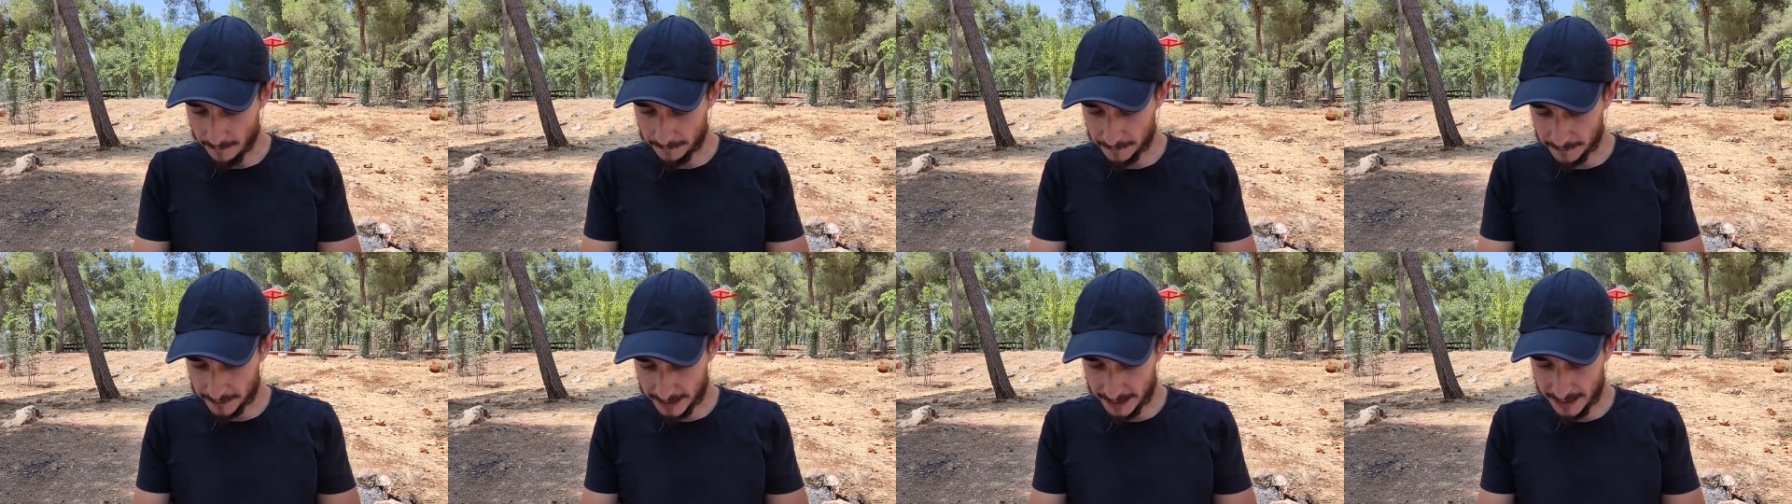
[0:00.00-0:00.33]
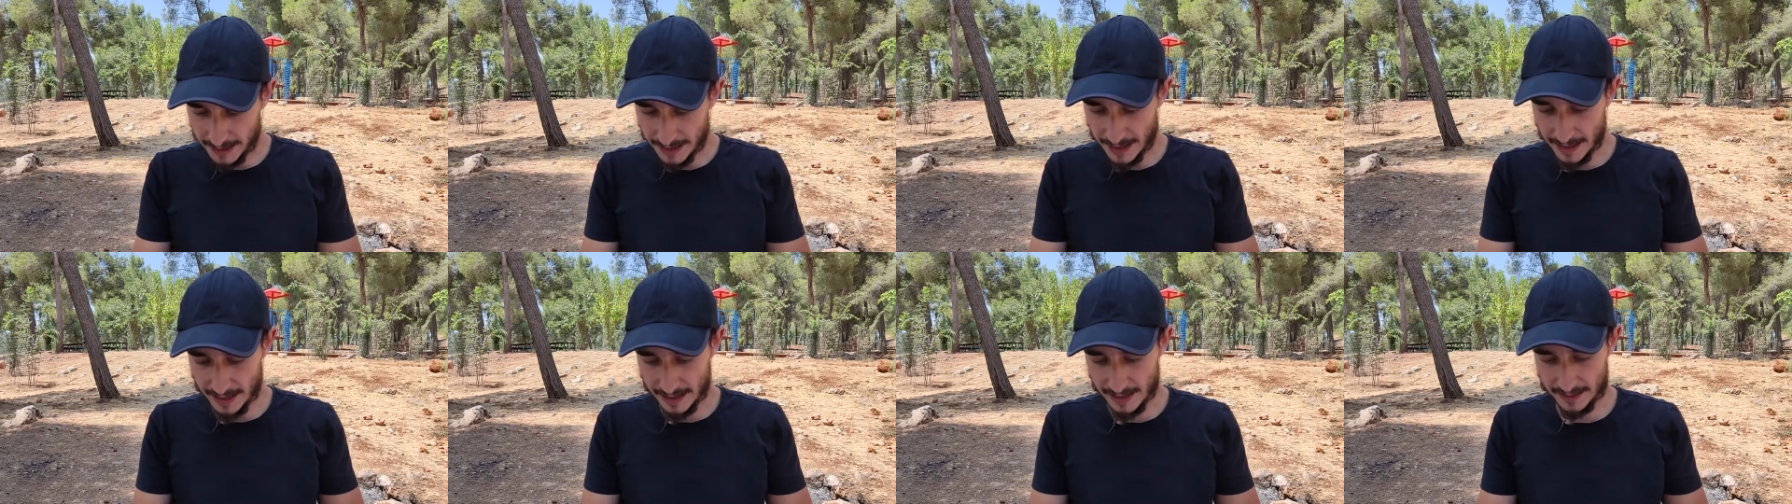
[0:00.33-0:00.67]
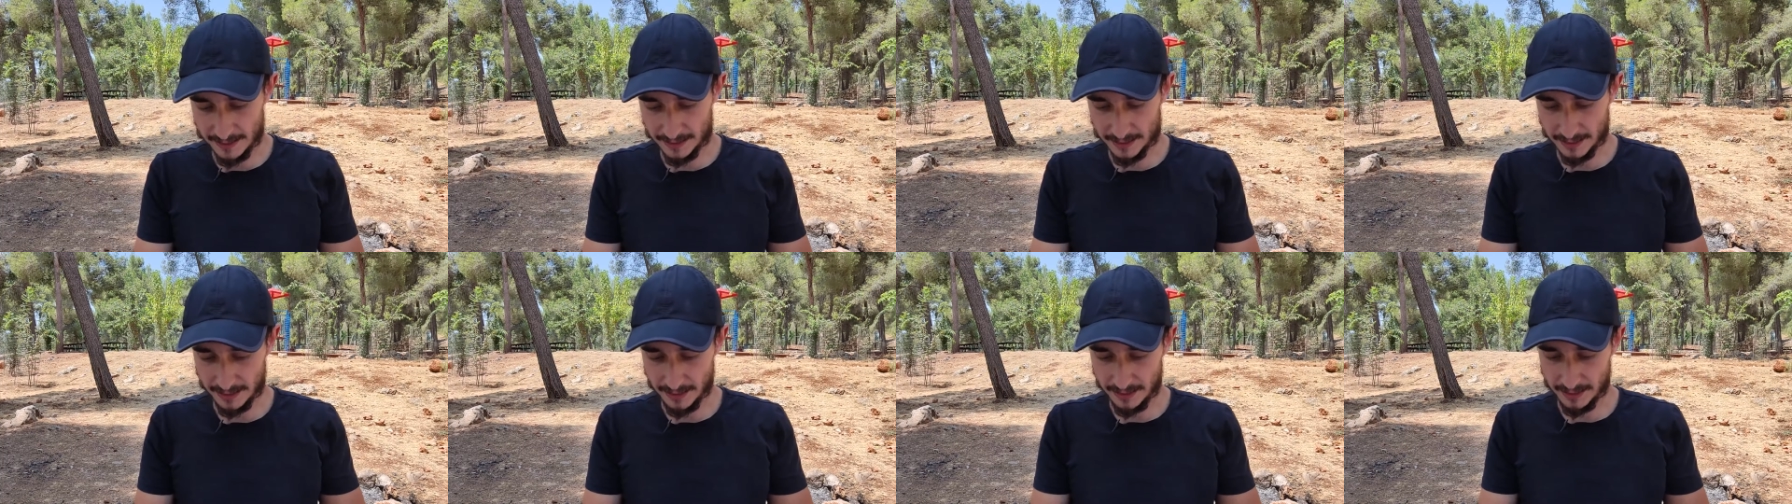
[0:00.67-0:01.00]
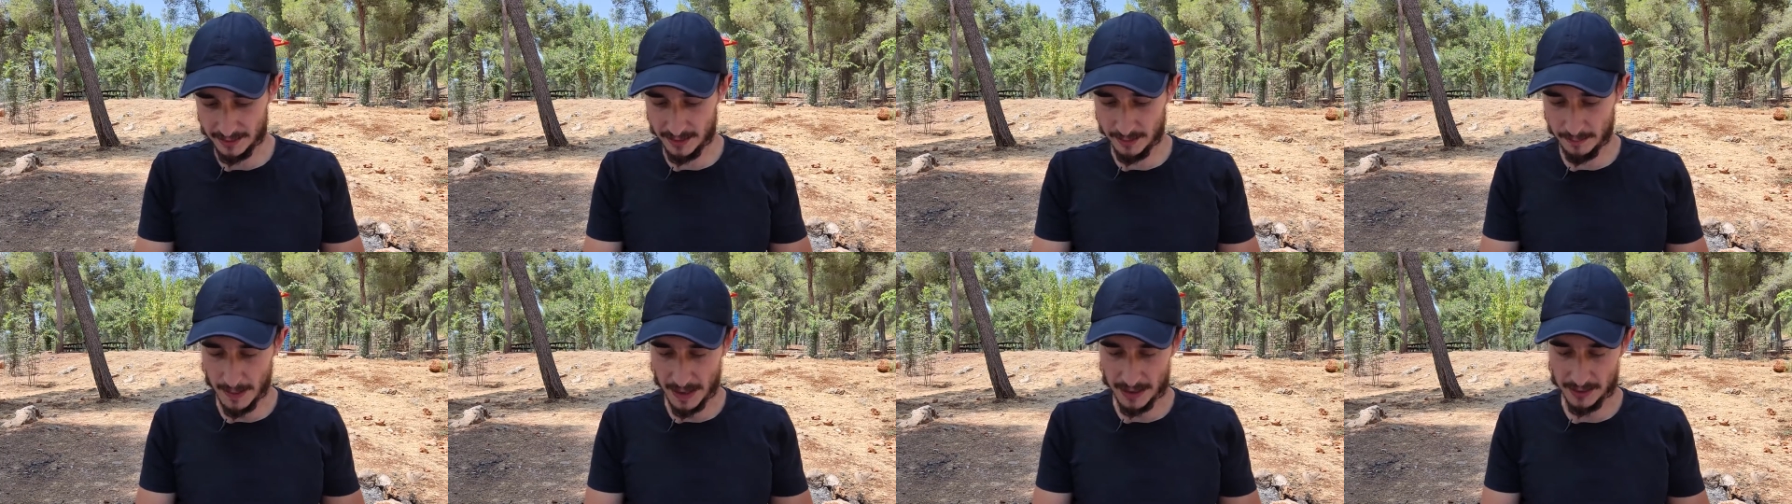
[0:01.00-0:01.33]
free and
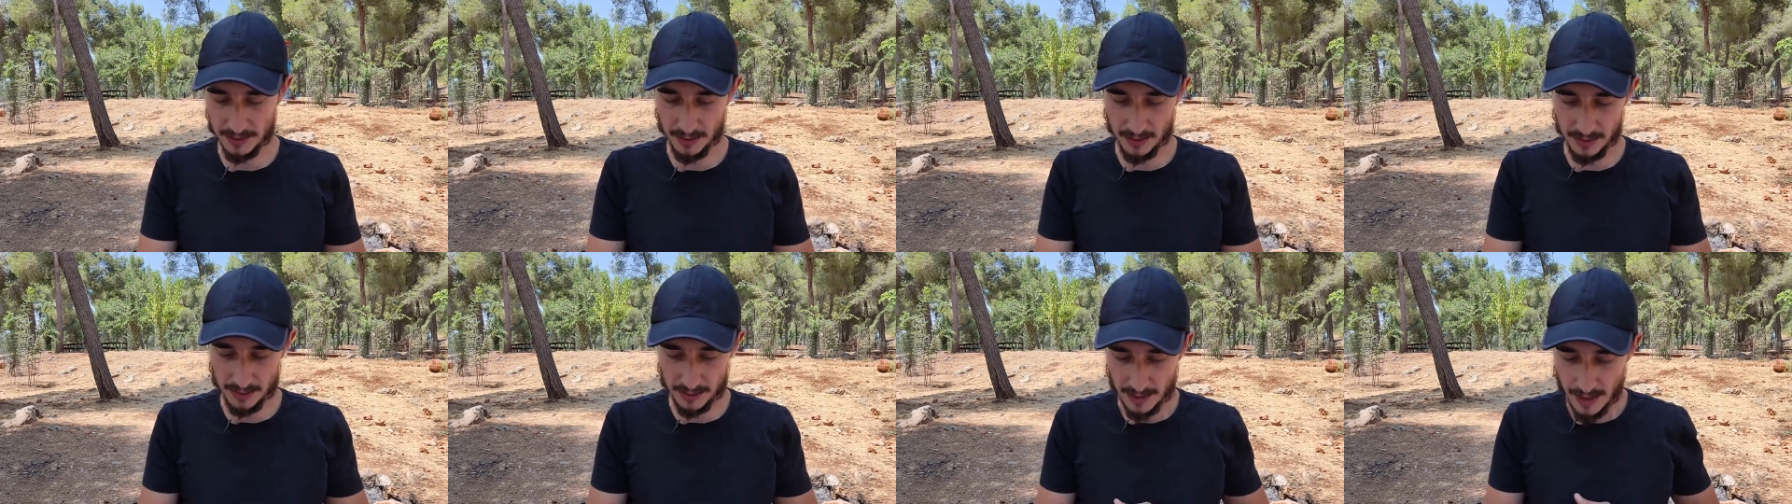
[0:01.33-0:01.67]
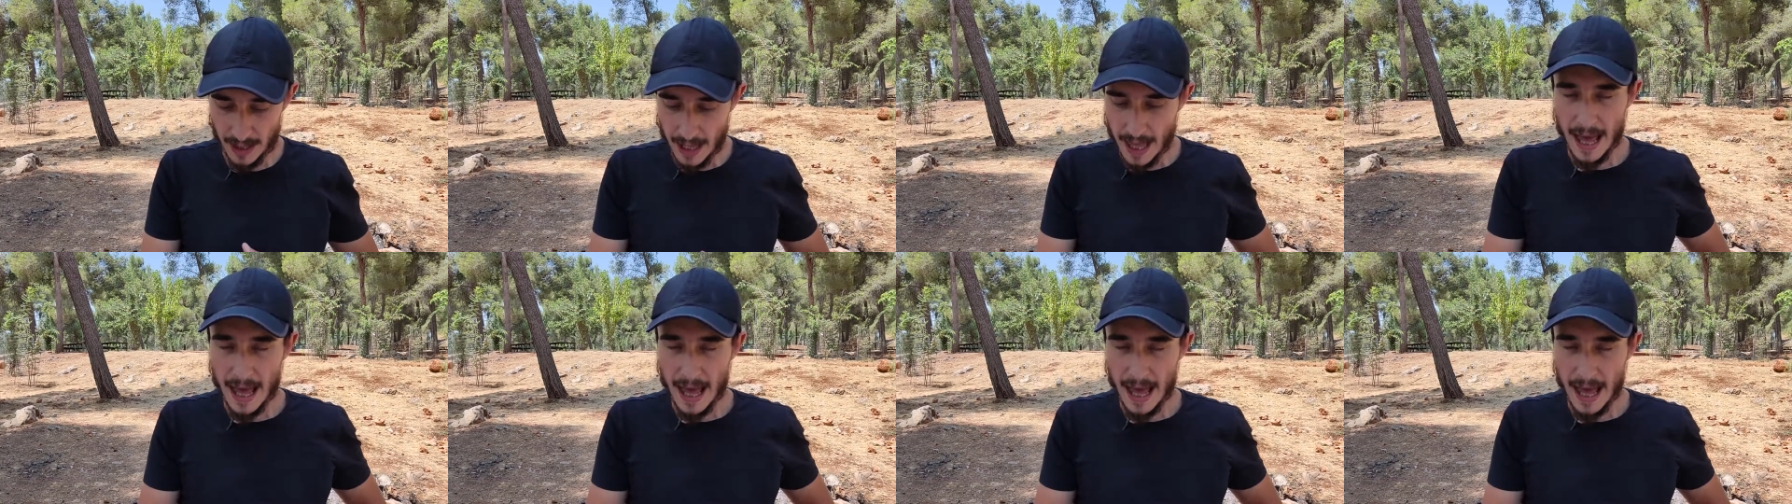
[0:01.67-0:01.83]
independent.